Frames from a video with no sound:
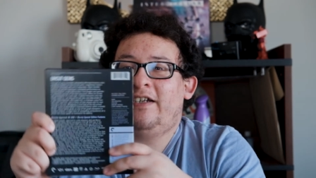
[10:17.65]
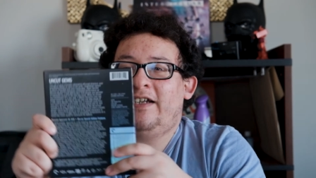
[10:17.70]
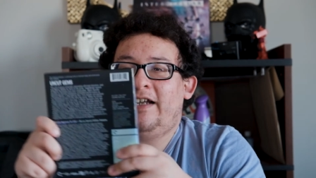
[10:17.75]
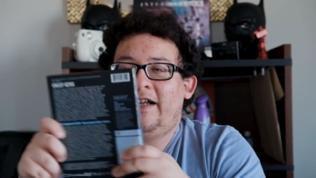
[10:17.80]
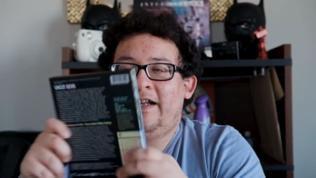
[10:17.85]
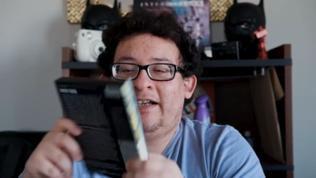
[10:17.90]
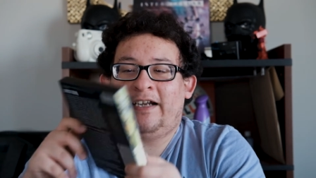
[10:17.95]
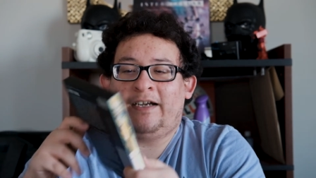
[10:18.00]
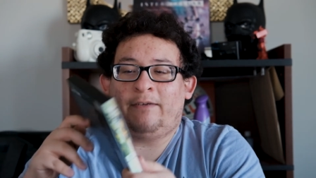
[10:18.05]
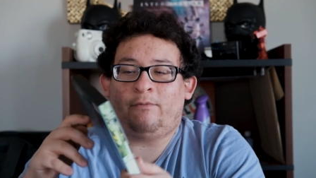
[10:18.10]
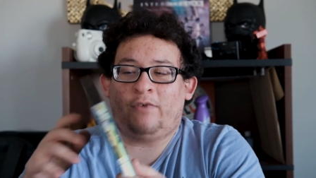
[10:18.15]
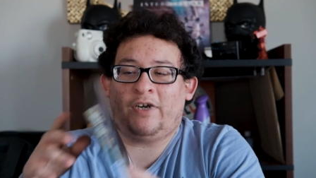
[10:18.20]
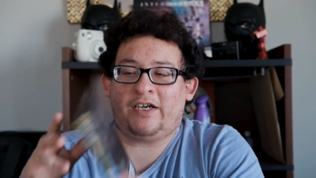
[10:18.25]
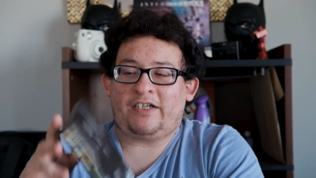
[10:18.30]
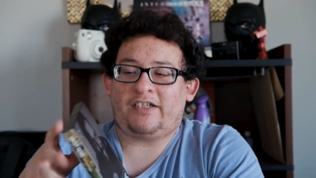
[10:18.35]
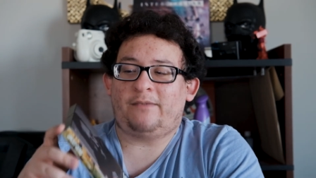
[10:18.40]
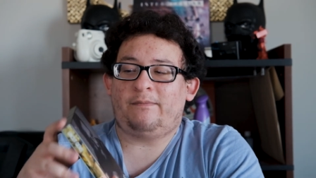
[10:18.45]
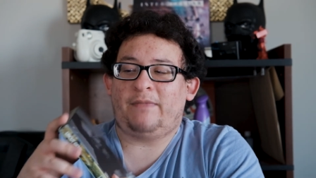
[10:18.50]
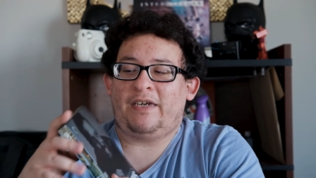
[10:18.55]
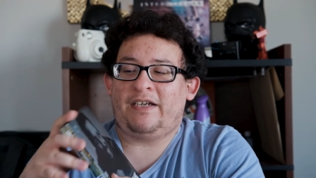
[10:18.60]
and I
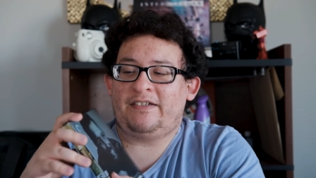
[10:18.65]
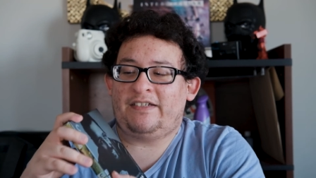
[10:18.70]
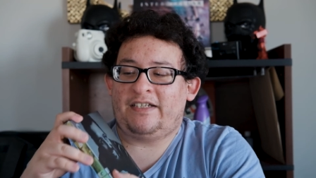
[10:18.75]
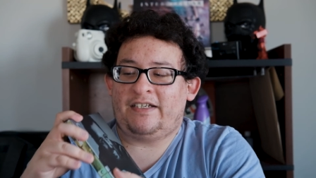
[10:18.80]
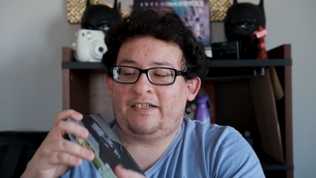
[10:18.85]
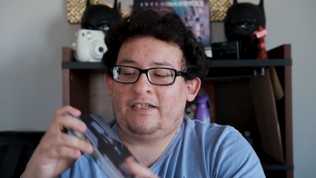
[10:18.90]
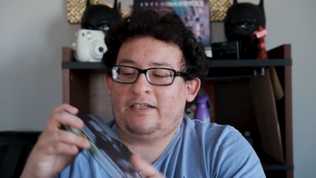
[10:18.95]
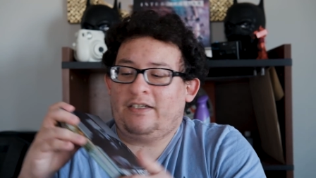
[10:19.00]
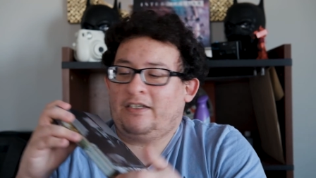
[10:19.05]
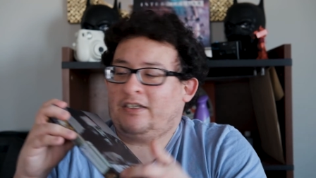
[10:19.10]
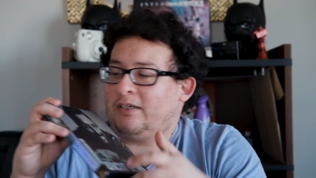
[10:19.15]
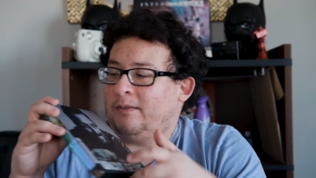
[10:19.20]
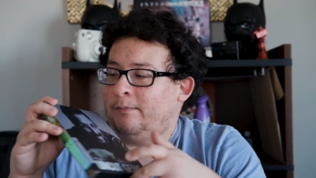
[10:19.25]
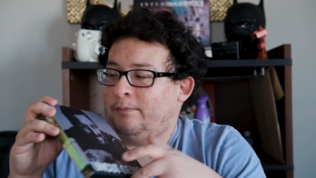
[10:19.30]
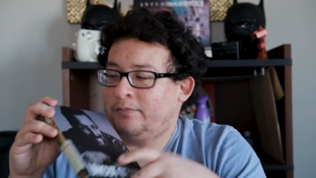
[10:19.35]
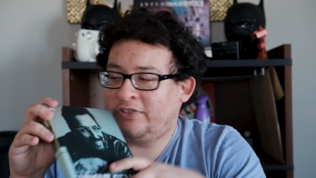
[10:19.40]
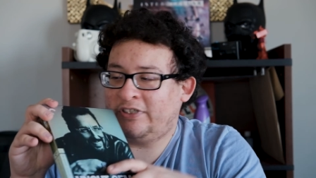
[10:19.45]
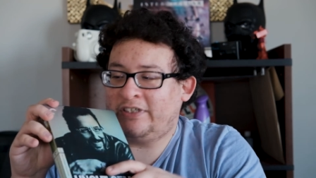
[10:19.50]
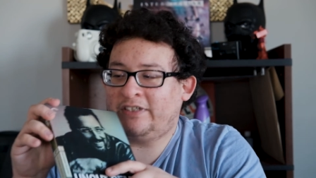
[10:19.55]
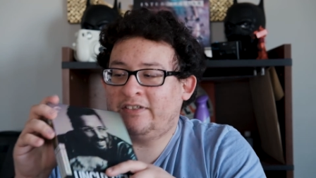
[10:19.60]
recommend it
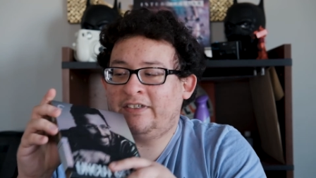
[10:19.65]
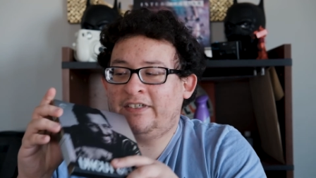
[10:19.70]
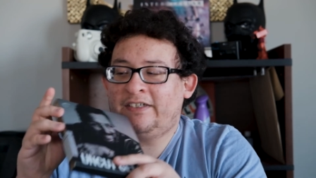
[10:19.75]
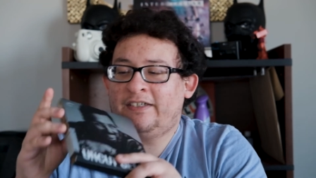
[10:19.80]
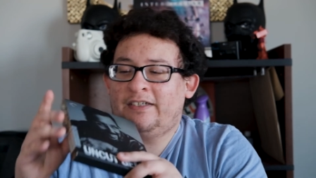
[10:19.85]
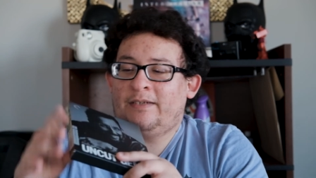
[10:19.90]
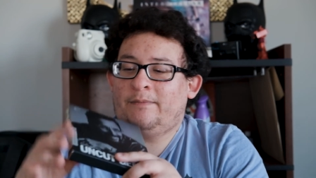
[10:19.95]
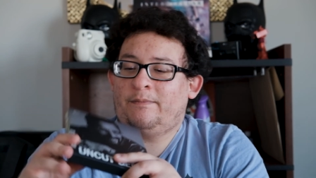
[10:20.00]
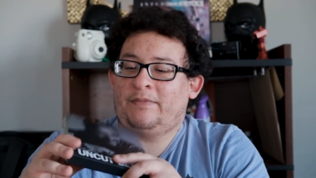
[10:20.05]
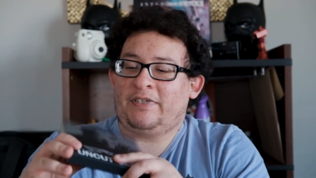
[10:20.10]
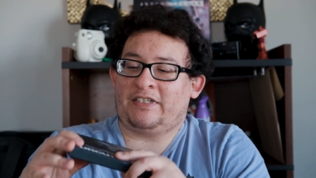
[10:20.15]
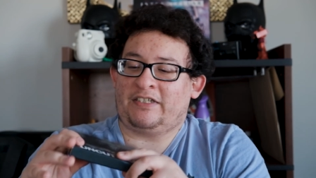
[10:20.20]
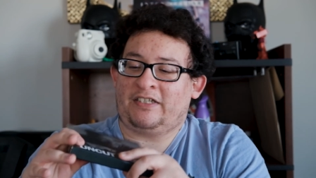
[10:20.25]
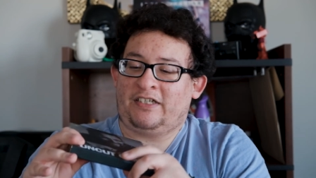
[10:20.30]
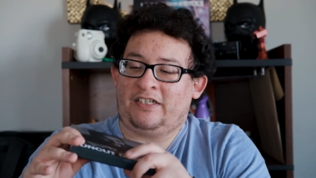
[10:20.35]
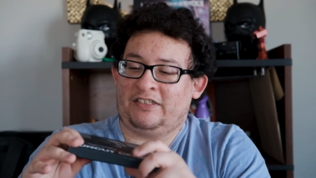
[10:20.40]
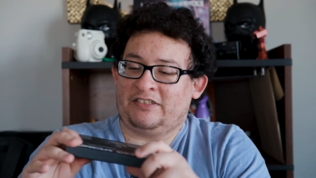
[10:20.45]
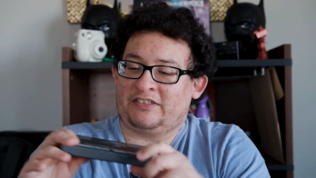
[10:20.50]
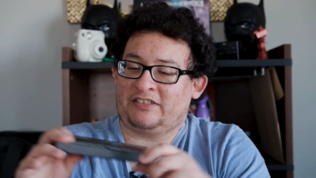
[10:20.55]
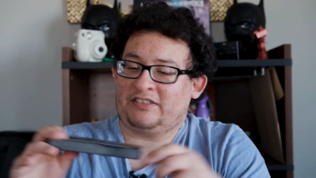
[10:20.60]
completely
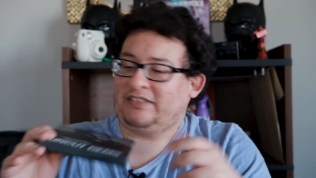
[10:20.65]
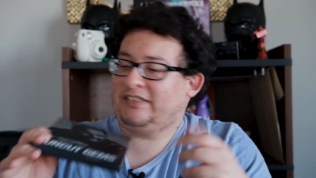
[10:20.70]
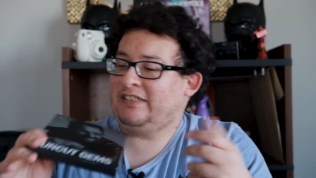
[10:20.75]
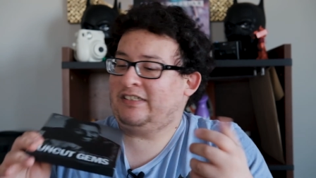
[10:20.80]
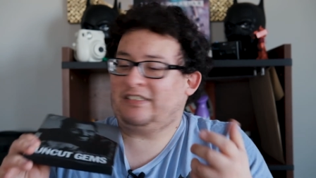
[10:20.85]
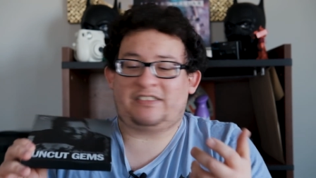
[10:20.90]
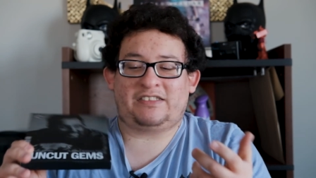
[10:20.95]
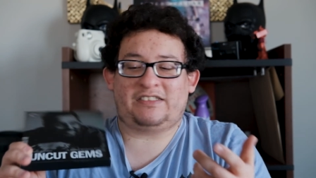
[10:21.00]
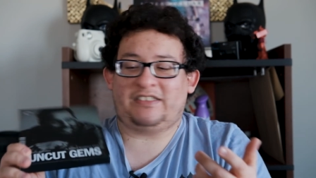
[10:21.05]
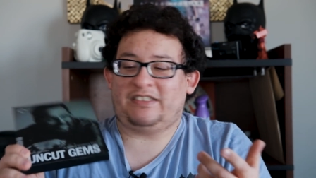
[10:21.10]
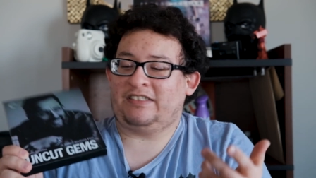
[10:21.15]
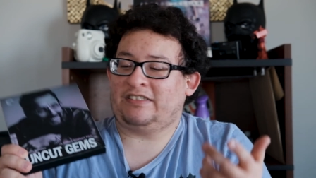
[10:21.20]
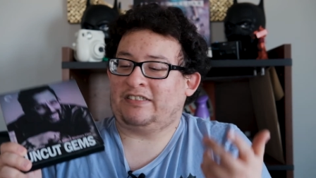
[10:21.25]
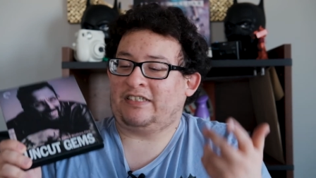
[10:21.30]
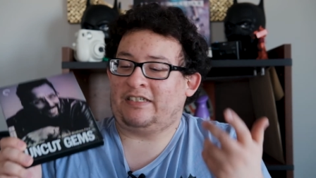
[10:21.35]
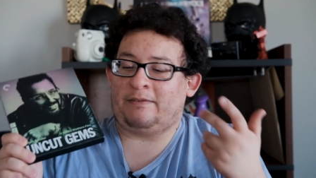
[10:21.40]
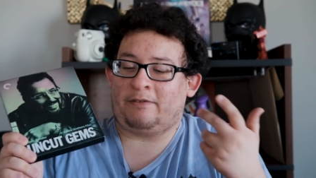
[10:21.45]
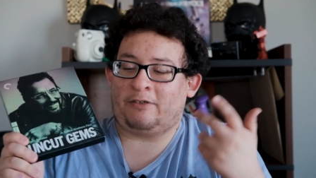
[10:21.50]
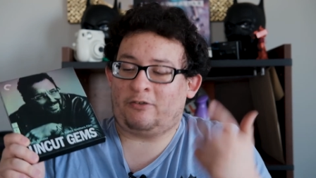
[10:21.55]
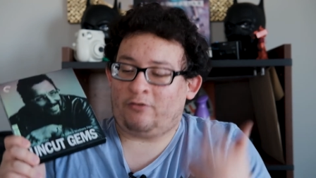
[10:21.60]
because this is an
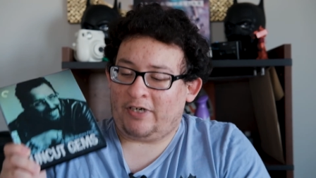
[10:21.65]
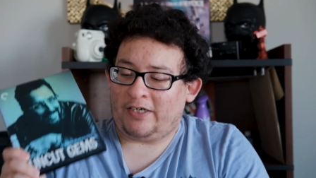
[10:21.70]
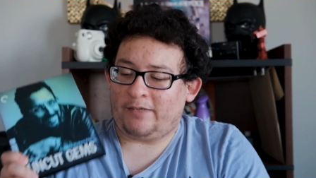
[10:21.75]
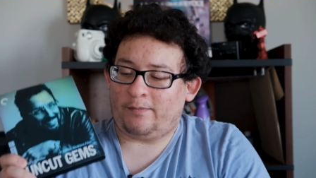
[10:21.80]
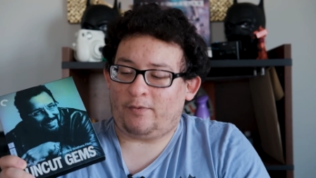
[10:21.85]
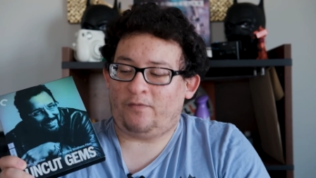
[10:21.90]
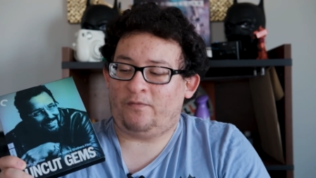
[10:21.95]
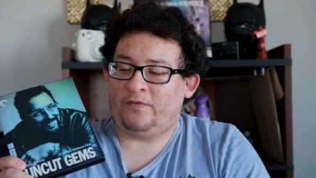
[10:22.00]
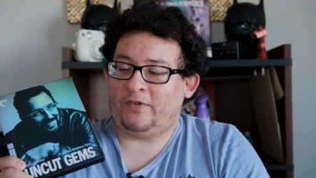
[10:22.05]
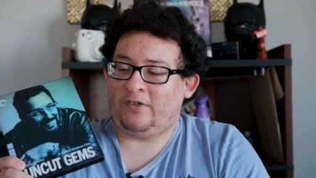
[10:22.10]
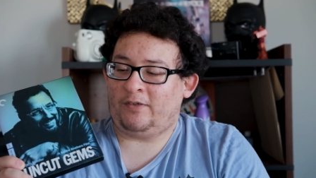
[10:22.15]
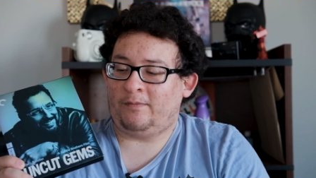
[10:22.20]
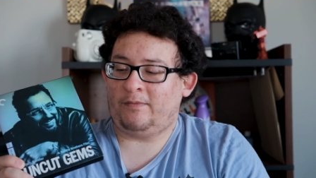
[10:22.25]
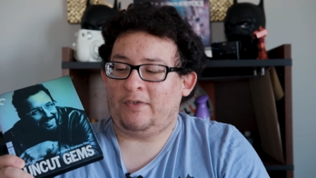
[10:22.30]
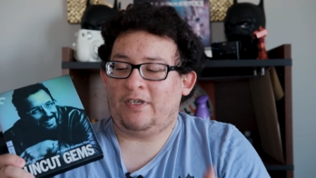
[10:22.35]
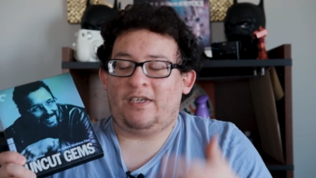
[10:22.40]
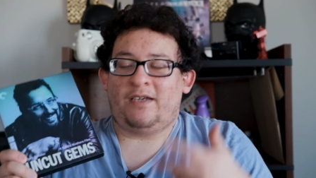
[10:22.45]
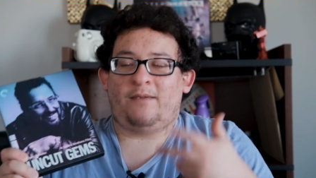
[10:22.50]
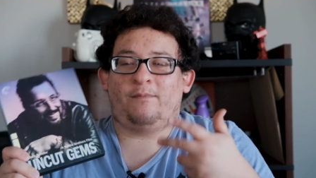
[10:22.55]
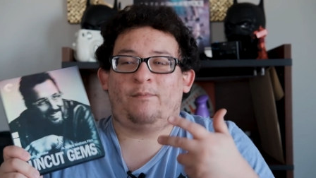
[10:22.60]
incredible film,
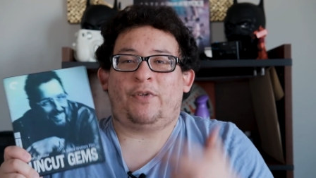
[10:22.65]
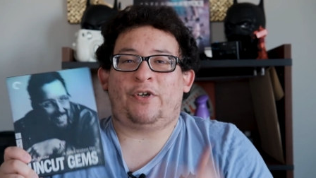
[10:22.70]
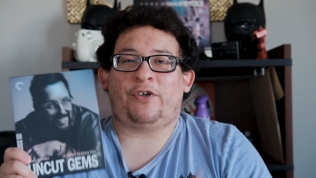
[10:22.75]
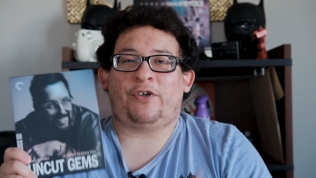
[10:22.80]
but